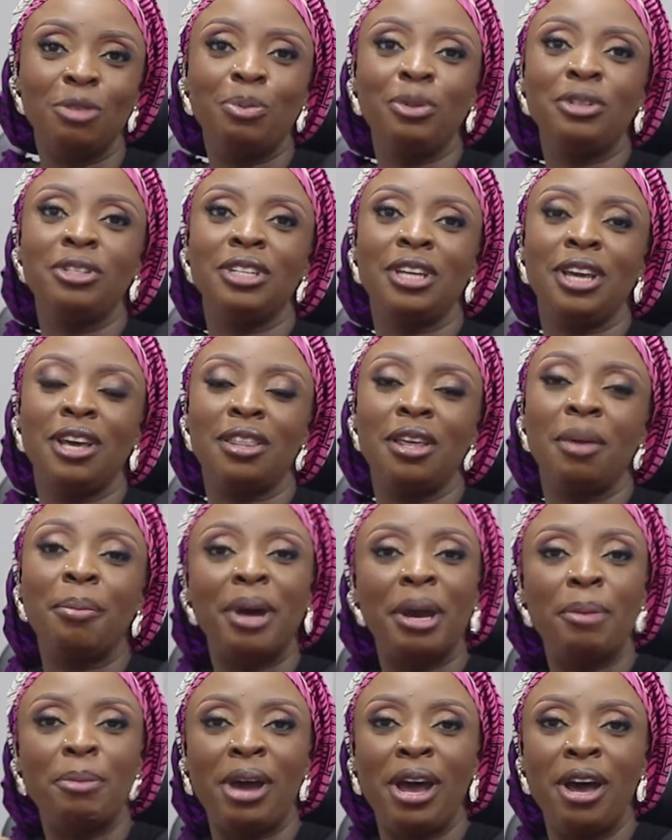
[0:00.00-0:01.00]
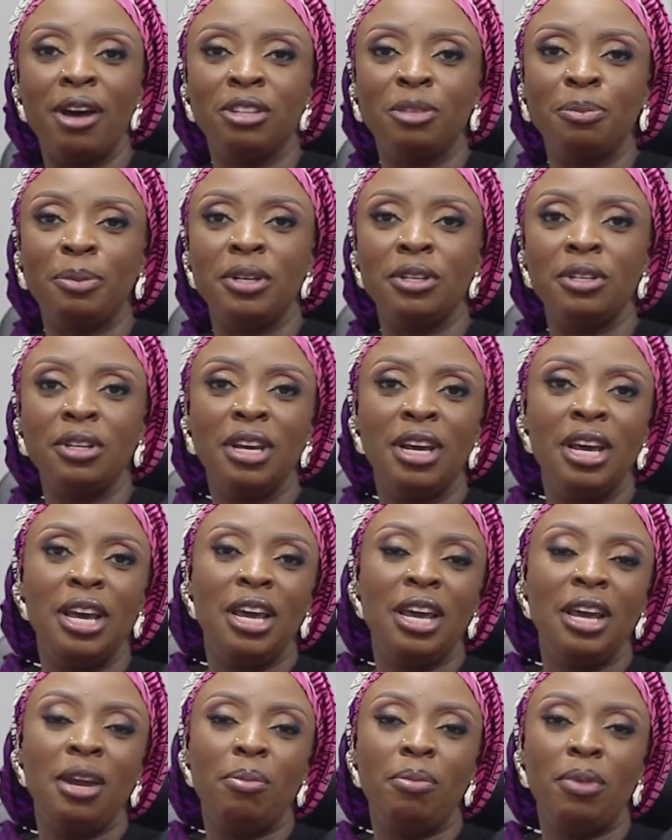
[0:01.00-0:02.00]
put together by my husband,
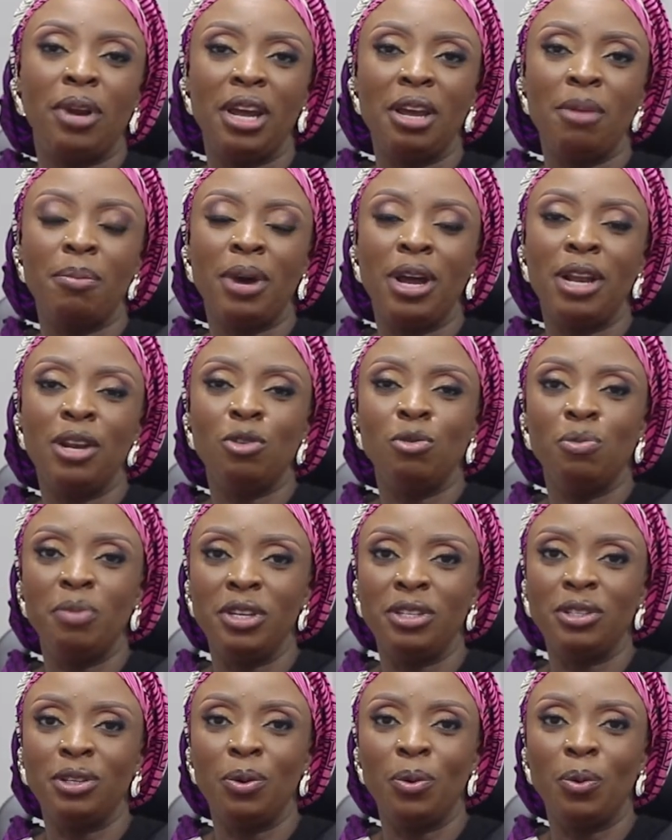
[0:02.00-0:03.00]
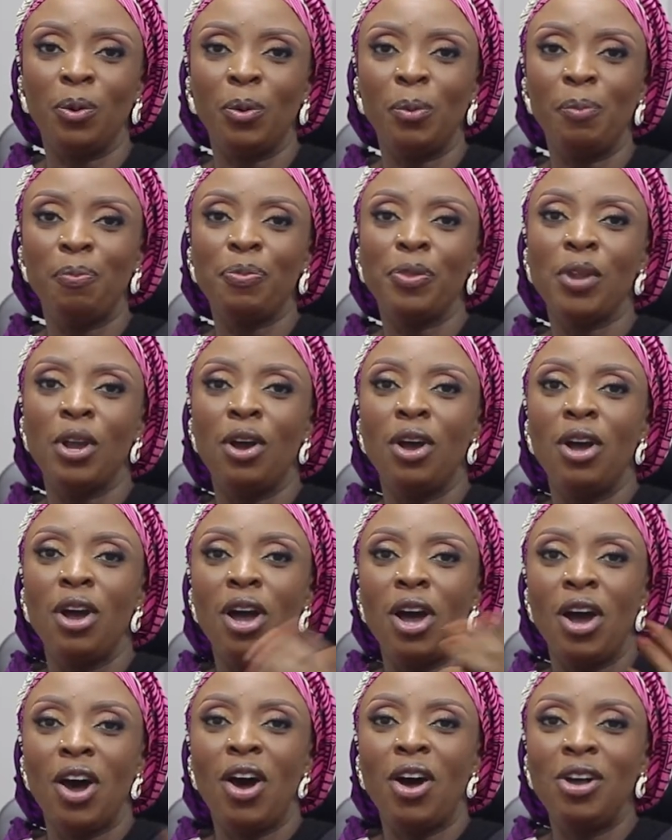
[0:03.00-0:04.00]
Ibrahim Aliume Sango.
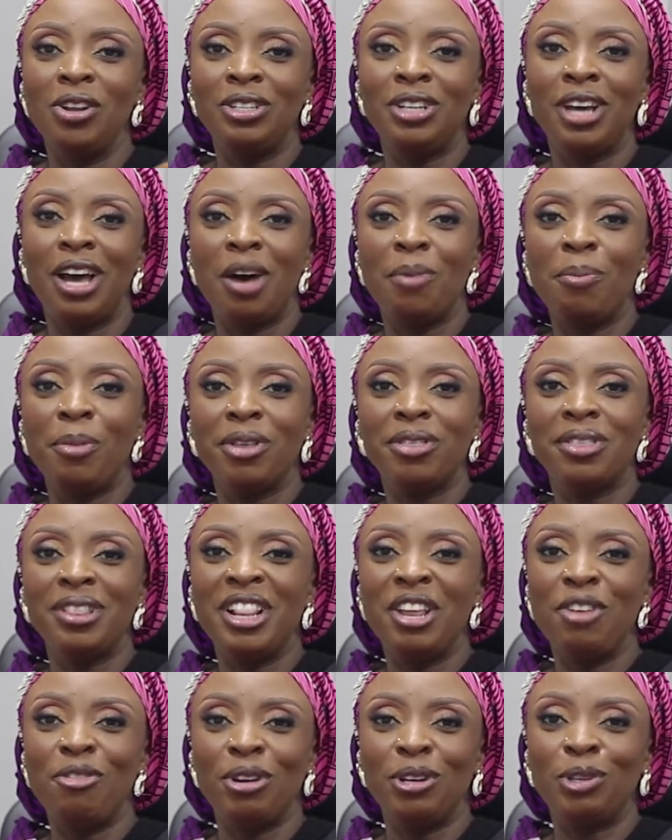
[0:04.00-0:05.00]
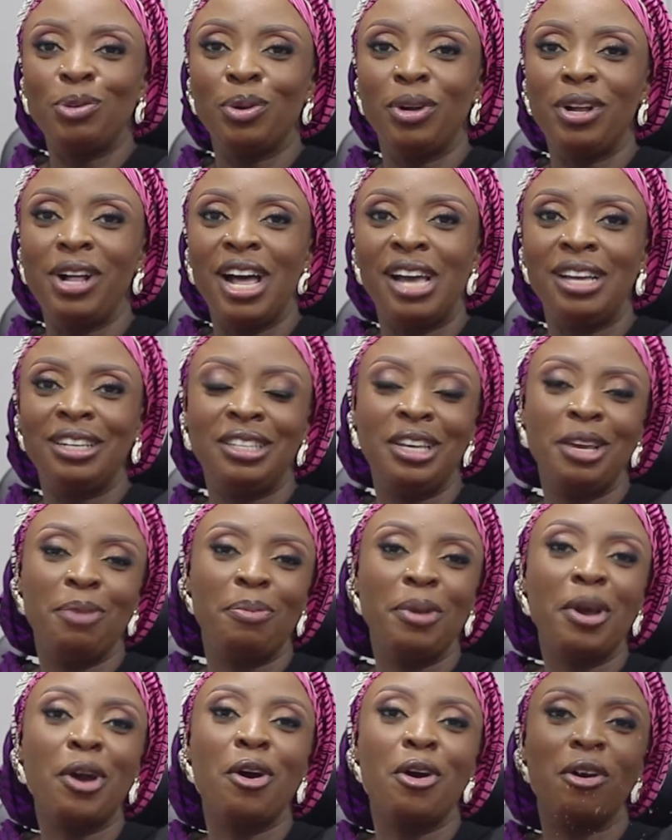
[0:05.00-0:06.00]
On to our monthly ritual, I say a
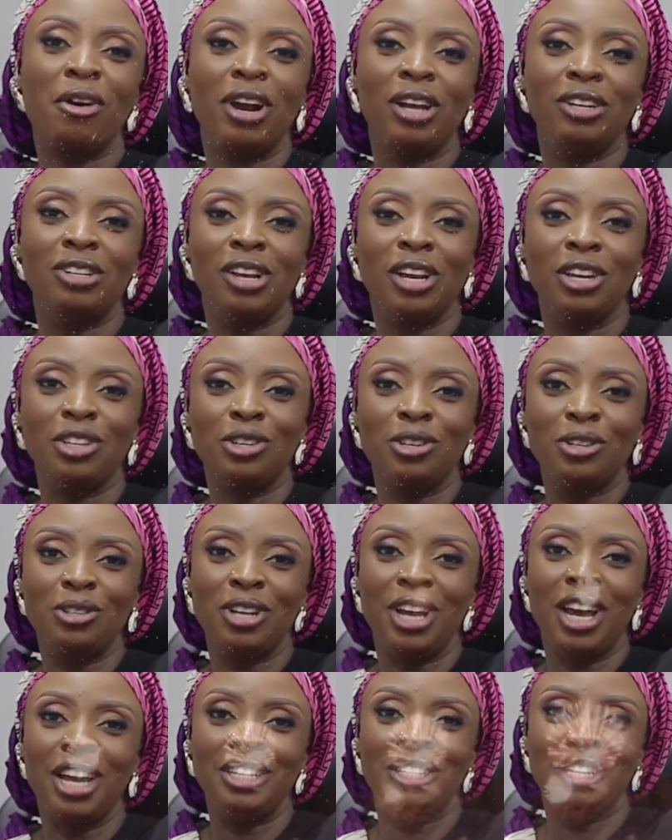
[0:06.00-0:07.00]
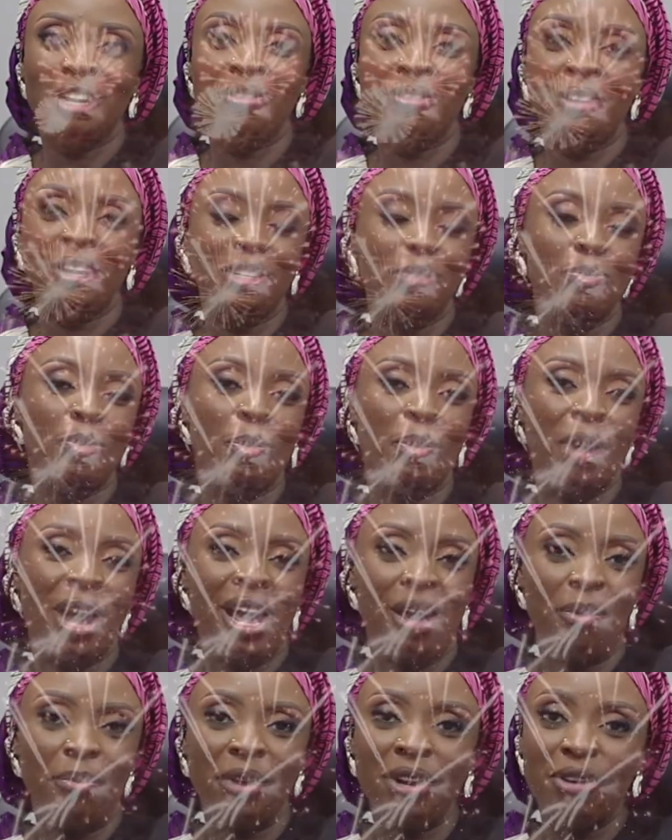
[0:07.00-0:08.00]
big congratulations to Hajia Fatima
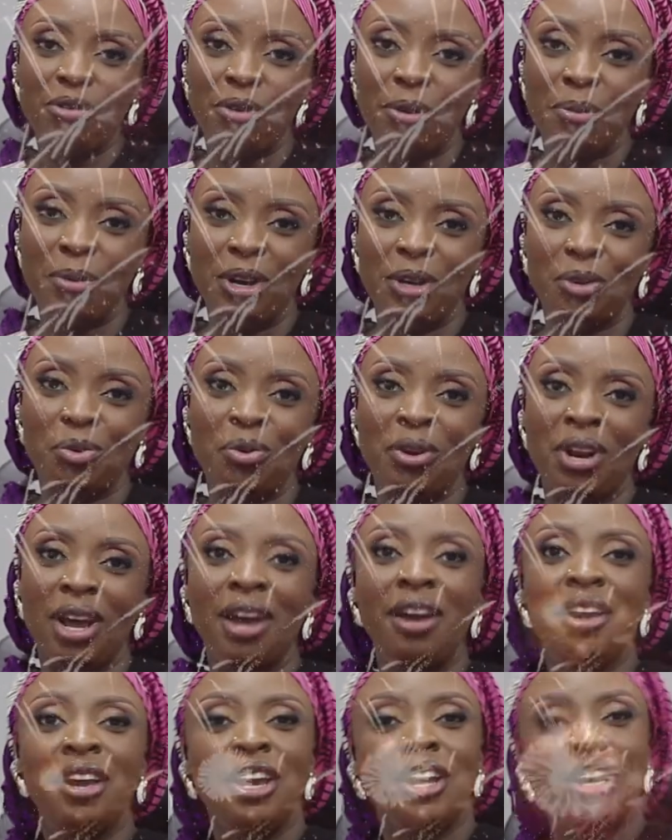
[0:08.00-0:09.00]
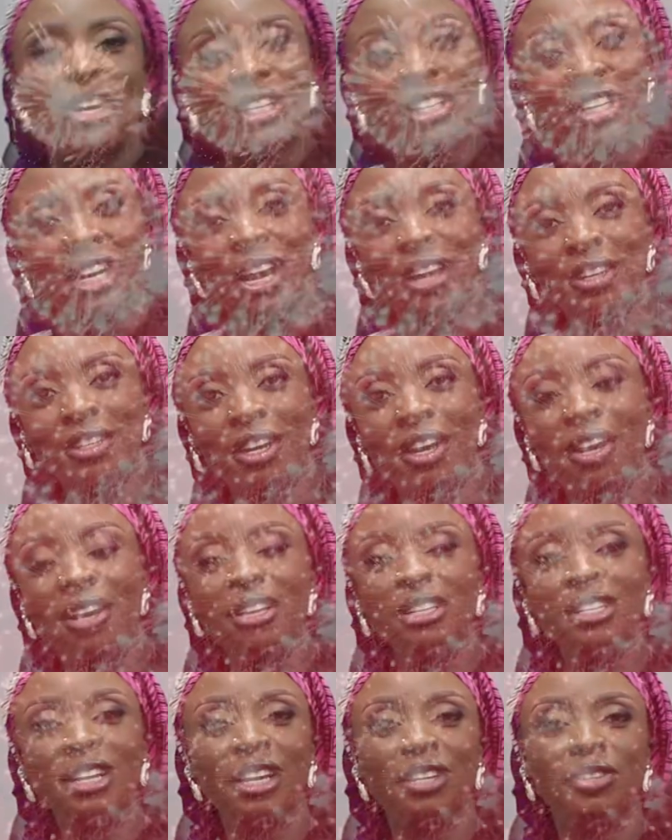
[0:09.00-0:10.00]
Mohammed from Kaduna. She has
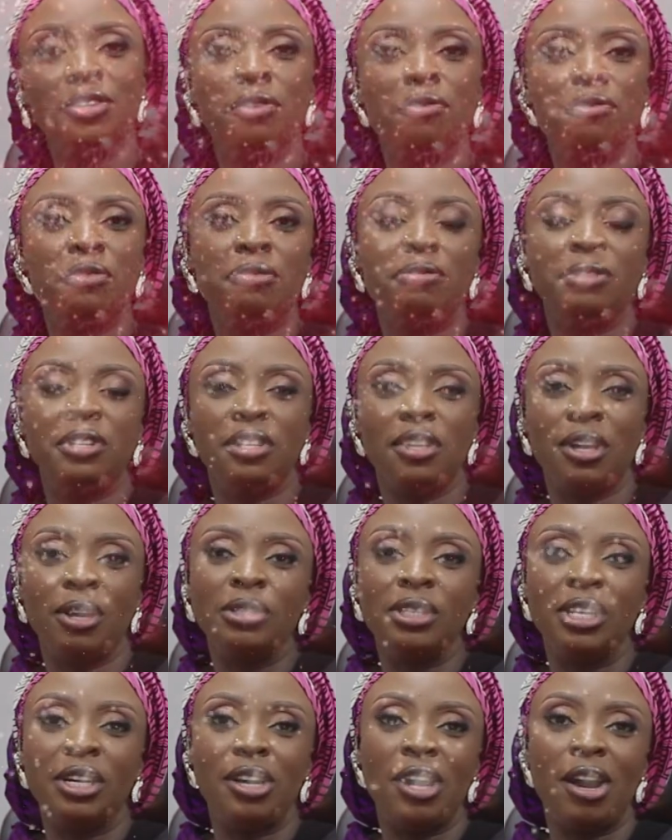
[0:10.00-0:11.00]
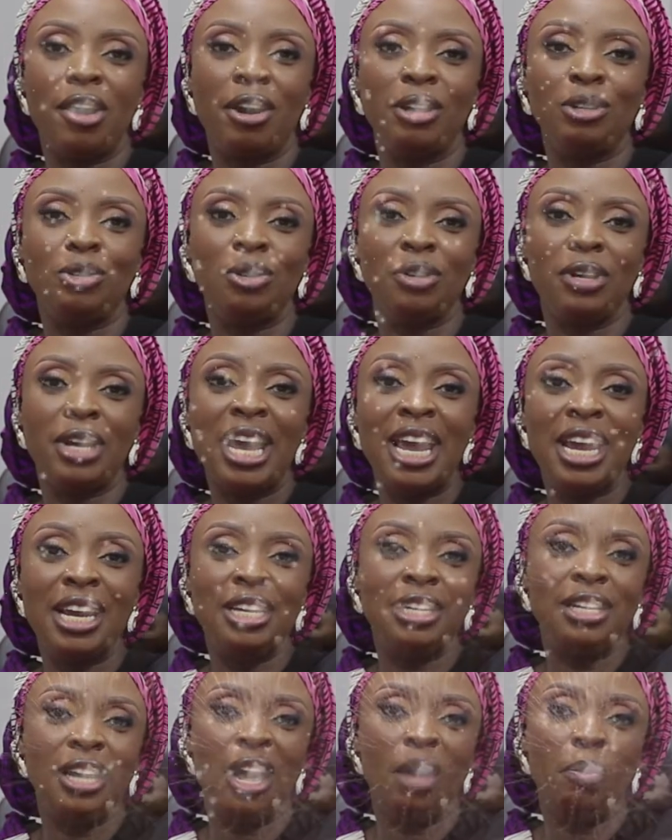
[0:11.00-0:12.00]
earned herself 50,000 naira to
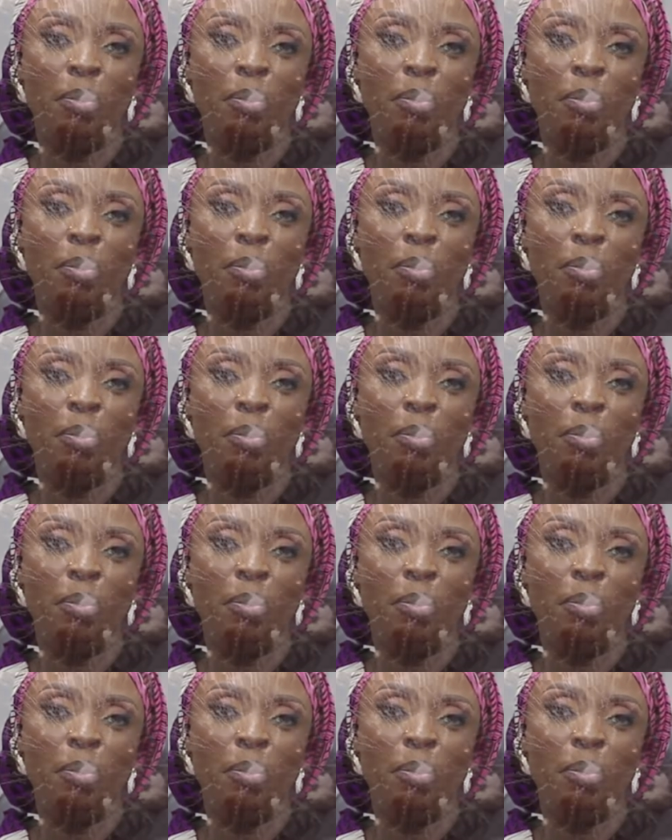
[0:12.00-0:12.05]
aid her